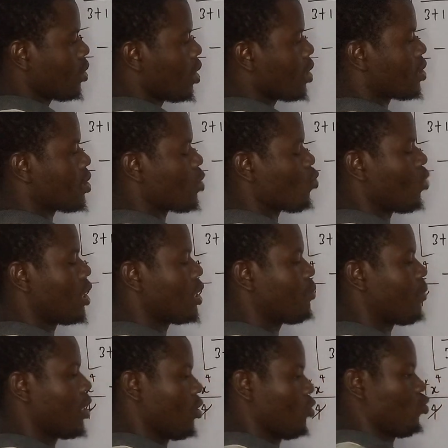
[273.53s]
81
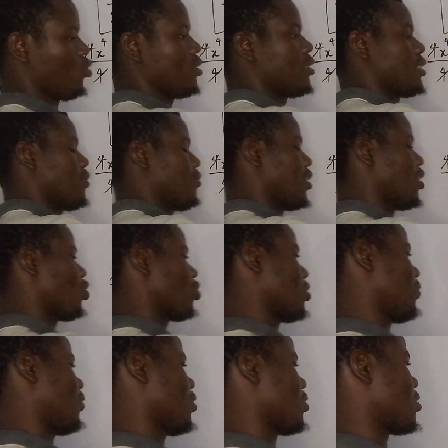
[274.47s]
minus 27, that will
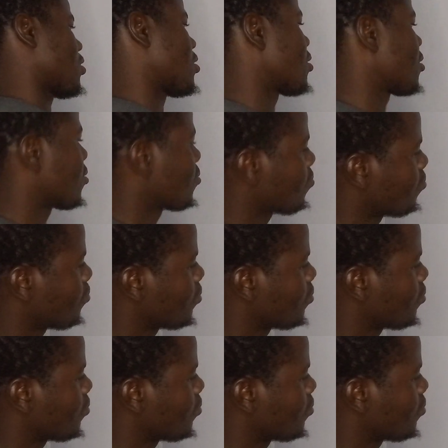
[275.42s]
give us